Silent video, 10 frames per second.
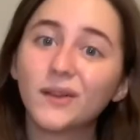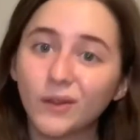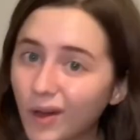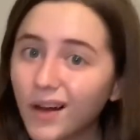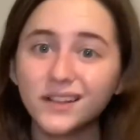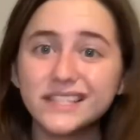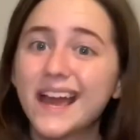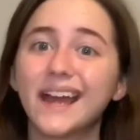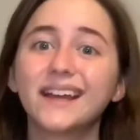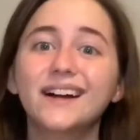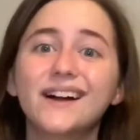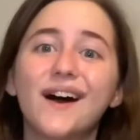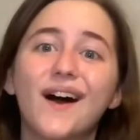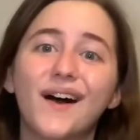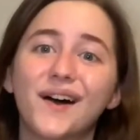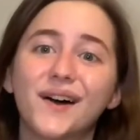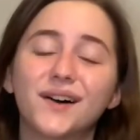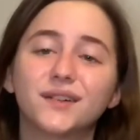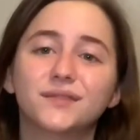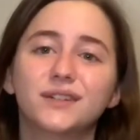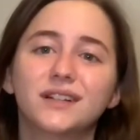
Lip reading: long day of